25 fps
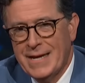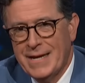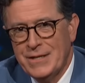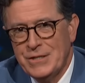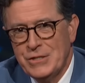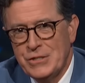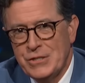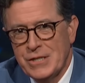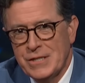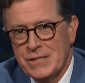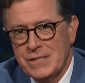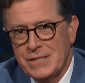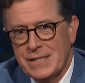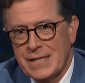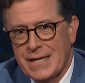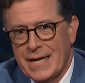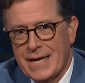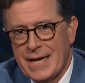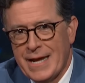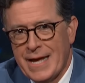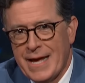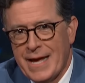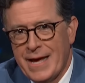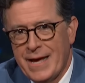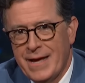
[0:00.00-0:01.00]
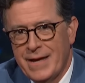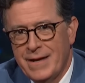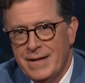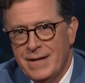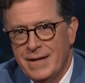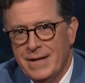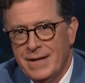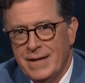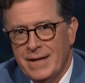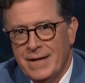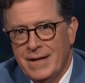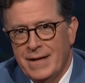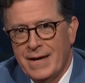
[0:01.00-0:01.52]
and just to get ahead,
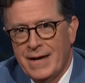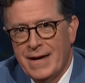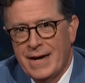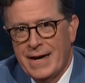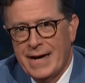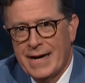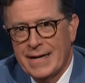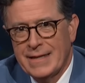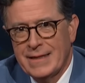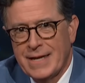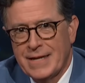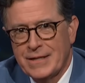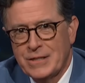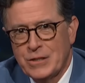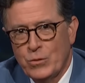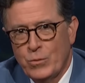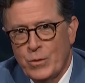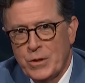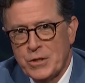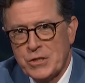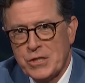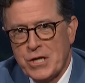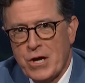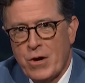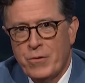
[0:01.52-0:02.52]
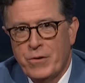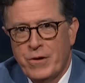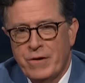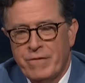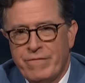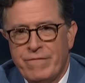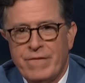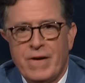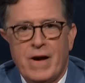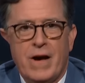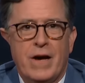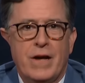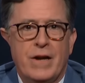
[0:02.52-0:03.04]
I'd like to wish Conan a
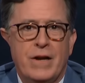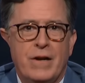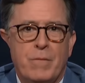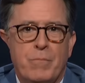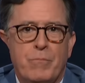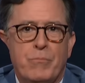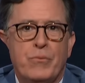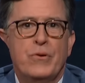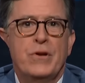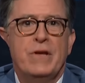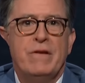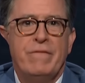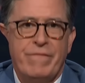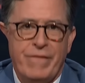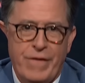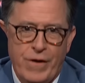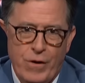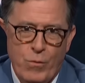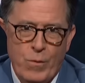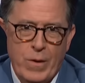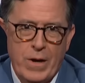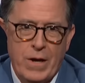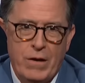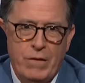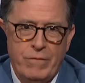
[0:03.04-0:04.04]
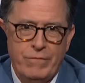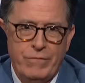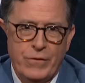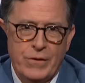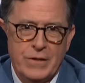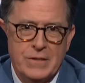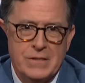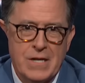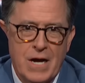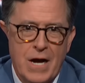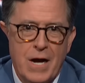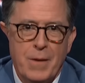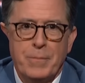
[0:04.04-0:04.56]
fond pre-farewell for
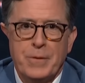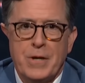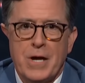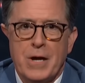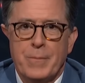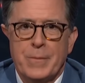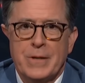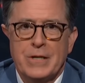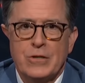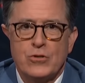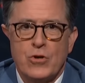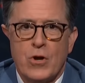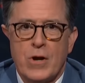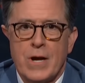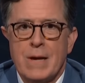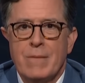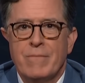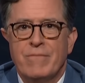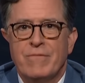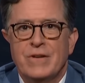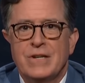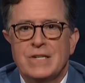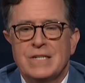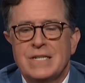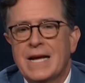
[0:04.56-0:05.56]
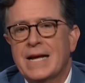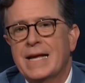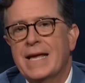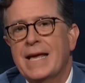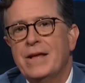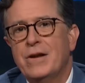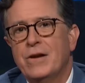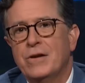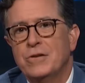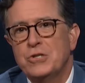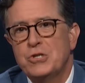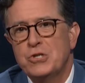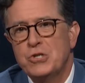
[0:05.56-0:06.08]
his upcoming triumphant
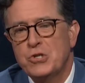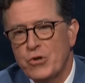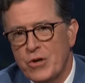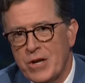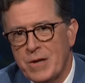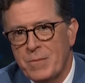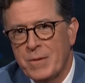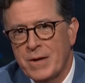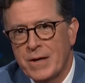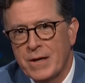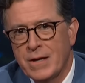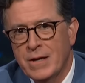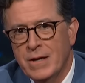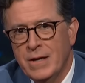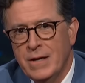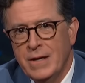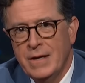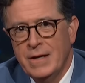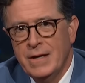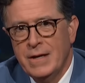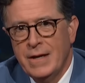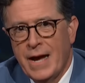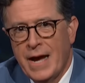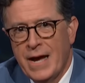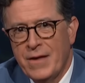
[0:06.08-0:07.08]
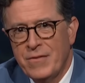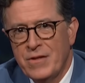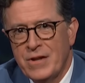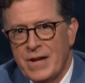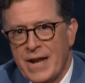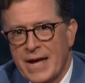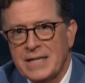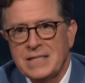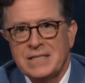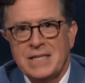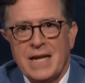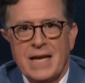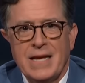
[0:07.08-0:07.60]
decade on streaming and the
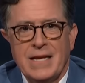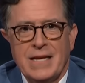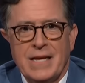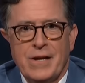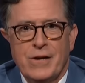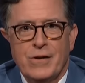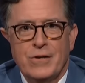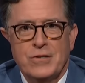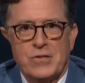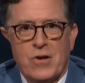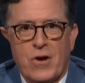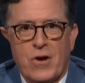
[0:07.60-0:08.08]
next eight years